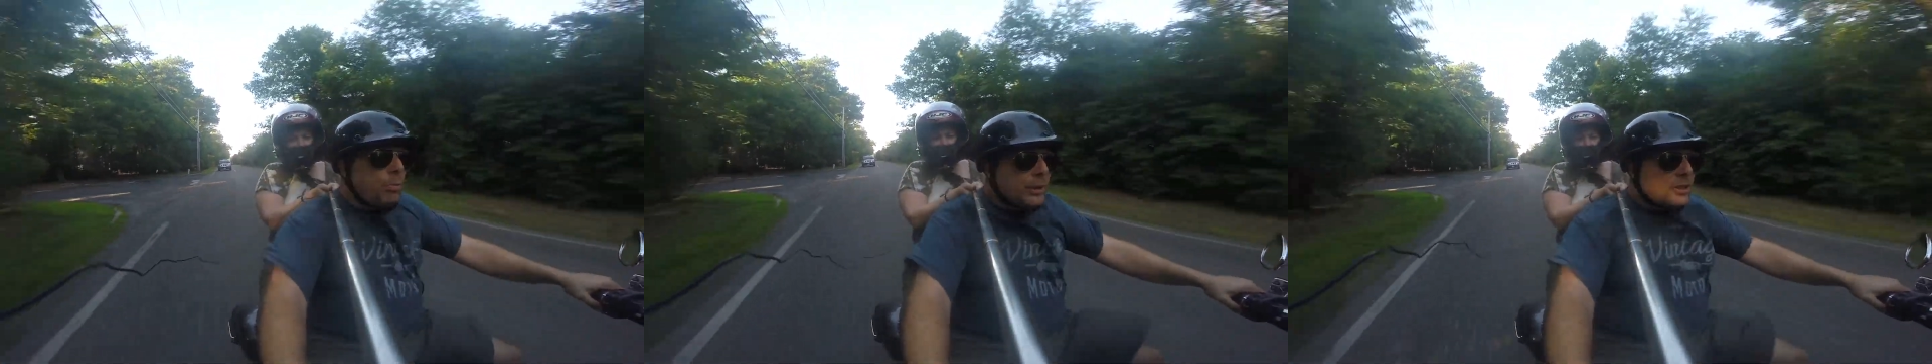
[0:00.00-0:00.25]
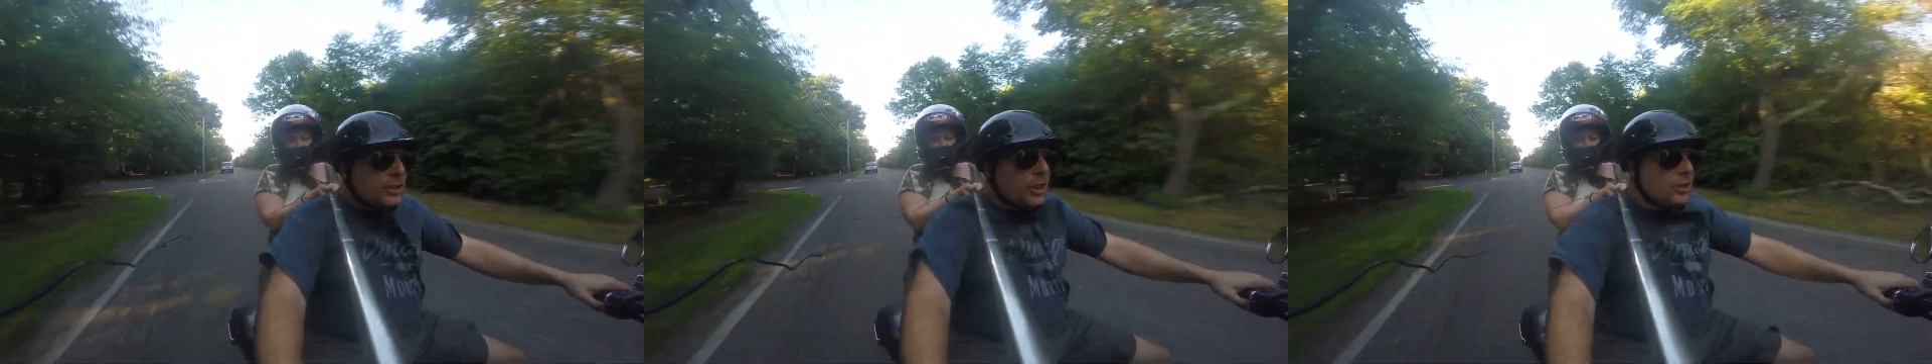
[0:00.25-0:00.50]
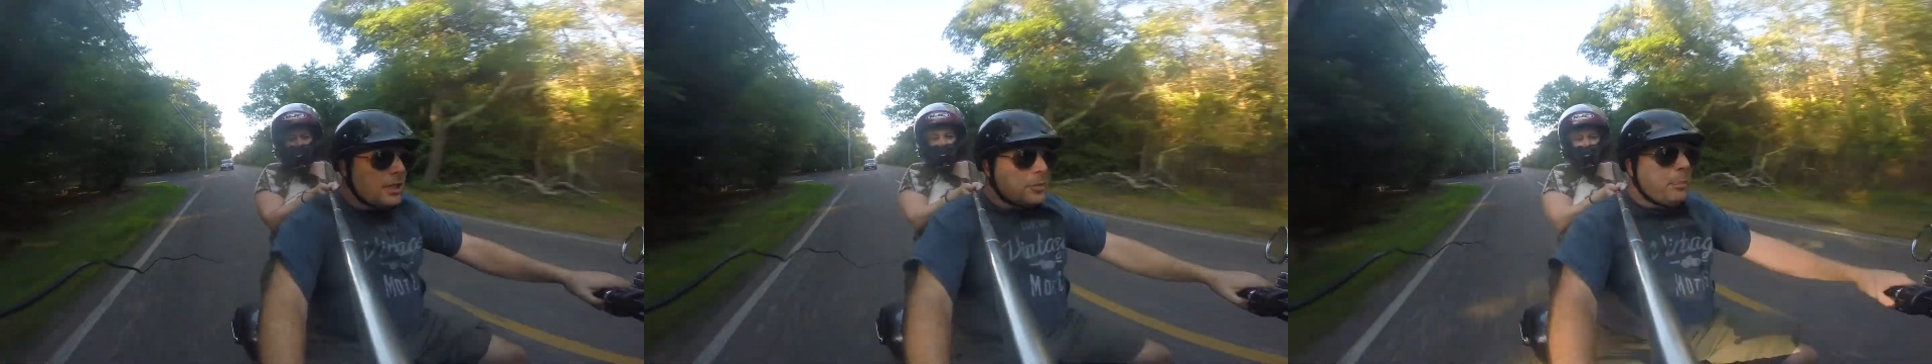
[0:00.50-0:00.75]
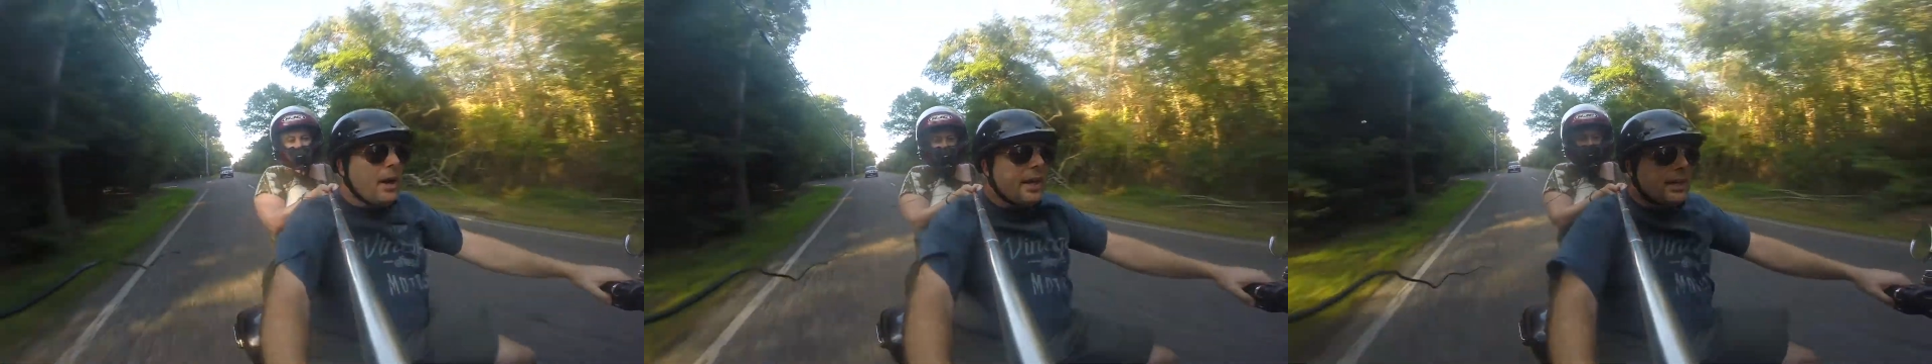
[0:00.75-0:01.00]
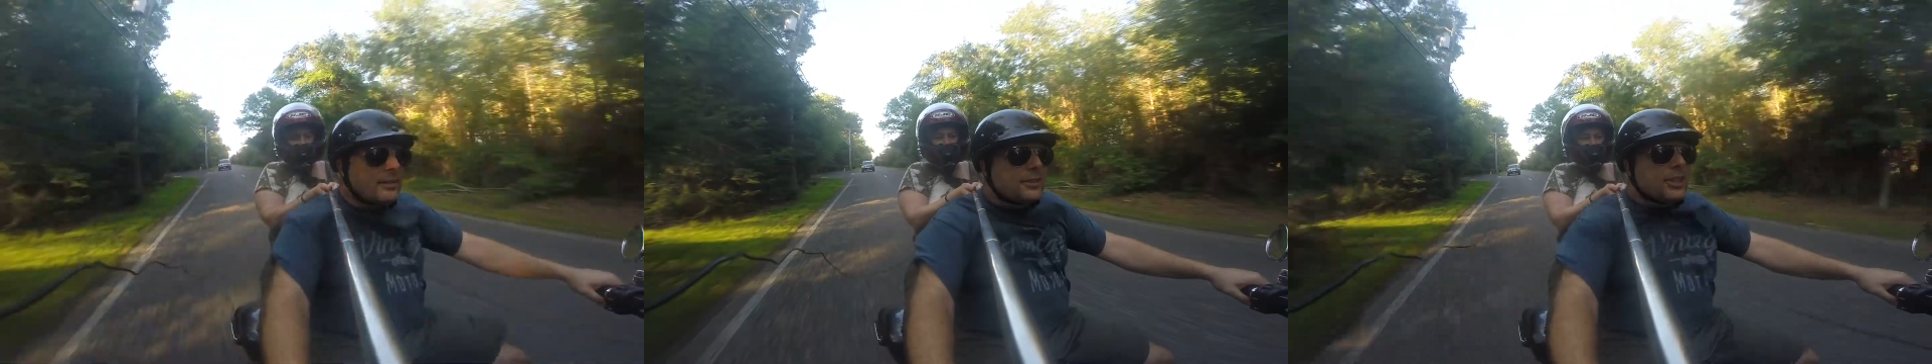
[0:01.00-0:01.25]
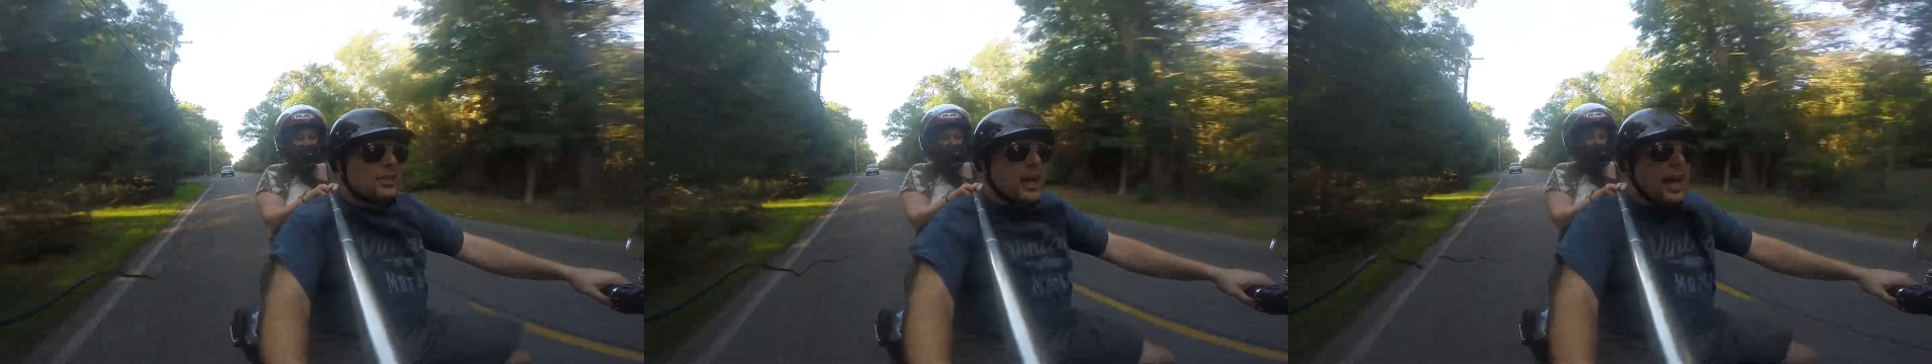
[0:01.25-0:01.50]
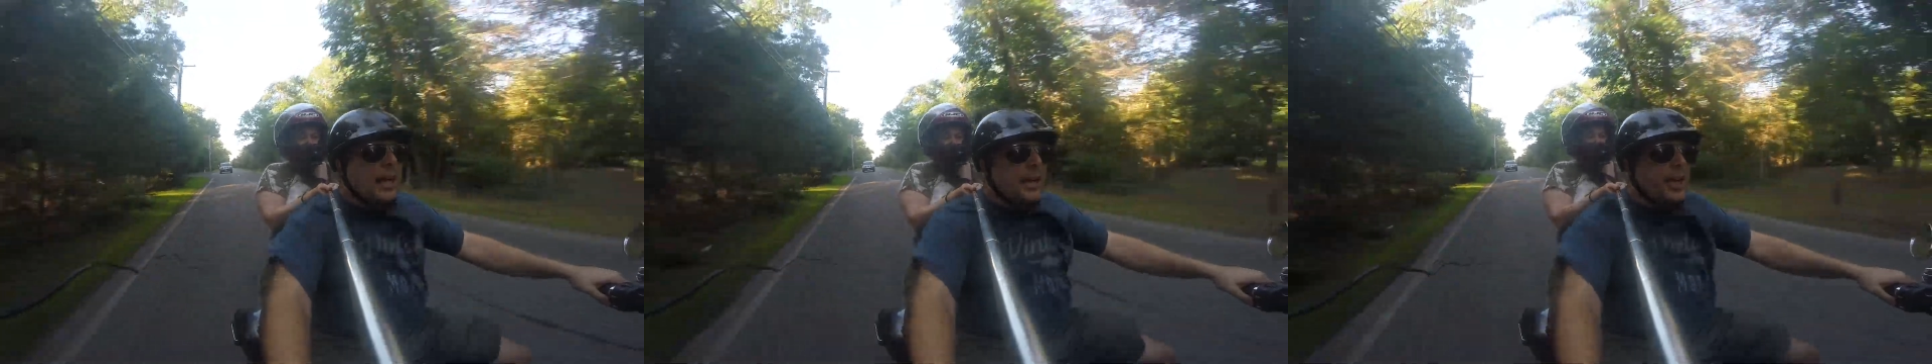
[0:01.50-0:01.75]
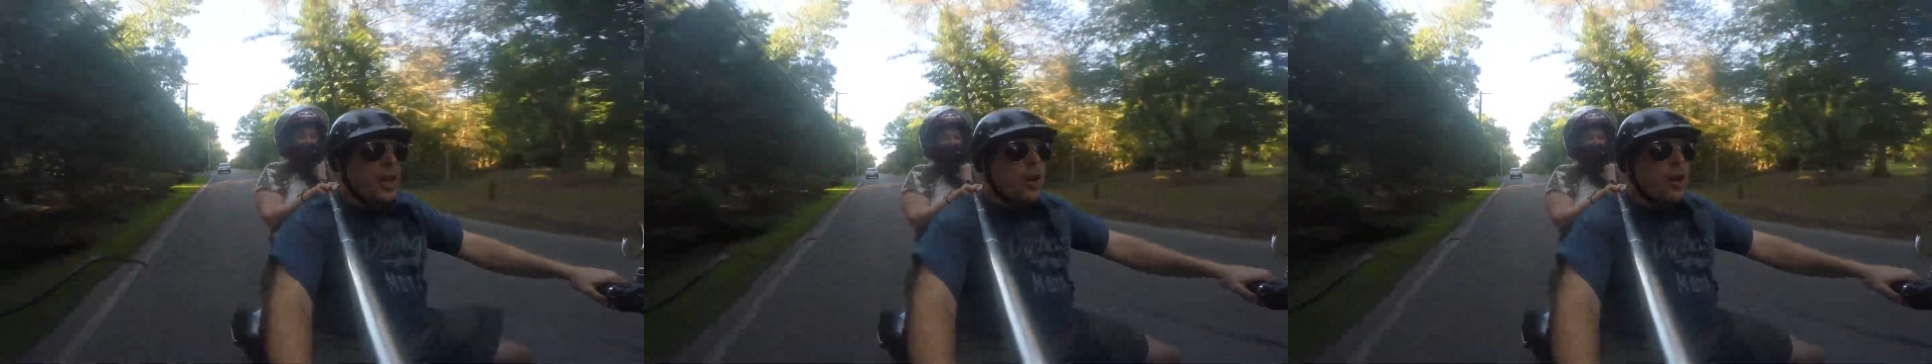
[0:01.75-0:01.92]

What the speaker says: But still, this bike is just kind of